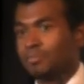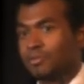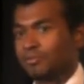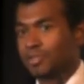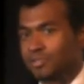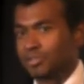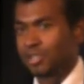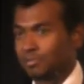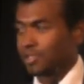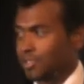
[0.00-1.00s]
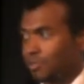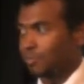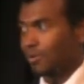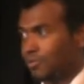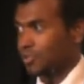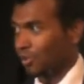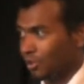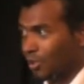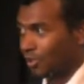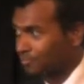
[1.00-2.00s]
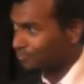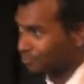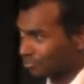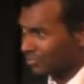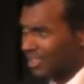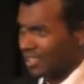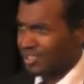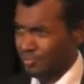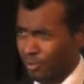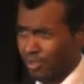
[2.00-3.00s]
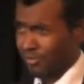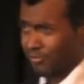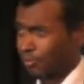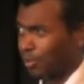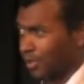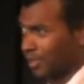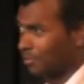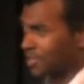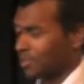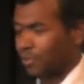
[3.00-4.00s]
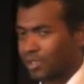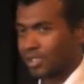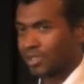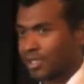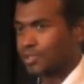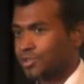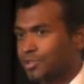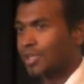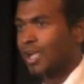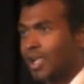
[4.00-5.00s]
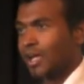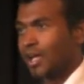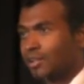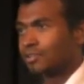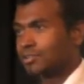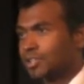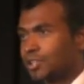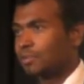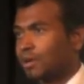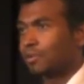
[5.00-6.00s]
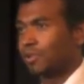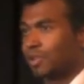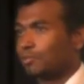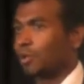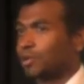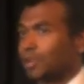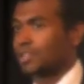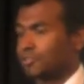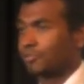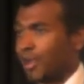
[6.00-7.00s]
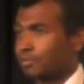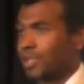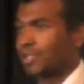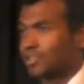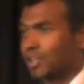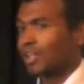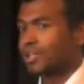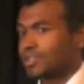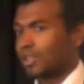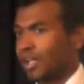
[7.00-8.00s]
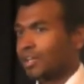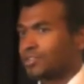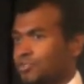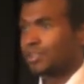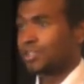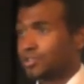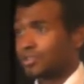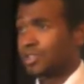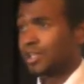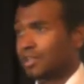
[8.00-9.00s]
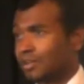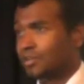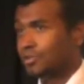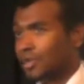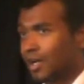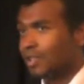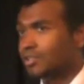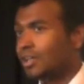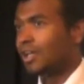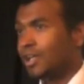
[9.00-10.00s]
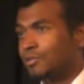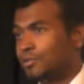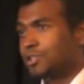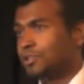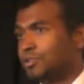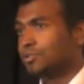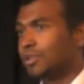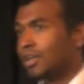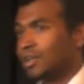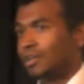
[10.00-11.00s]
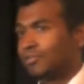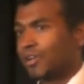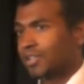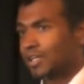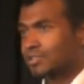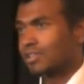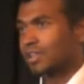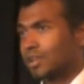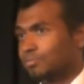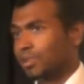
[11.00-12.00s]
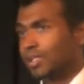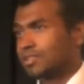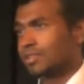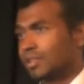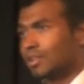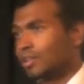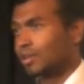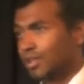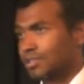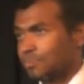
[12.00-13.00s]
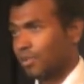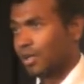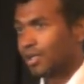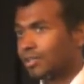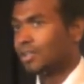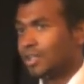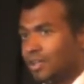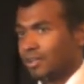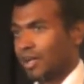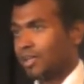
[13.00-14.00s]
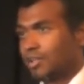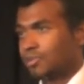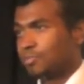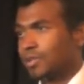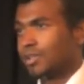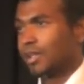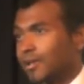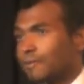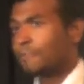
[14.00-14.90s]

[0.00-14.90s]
Friends of Chittama and Chittapa for so long, and supportive of the amazing work that they do. And Chittama, we really want to, as a family, as an Eliezer clan, just really join together and unite in wishing you a fantastic and a blessed and a God-inspired 90th birthday.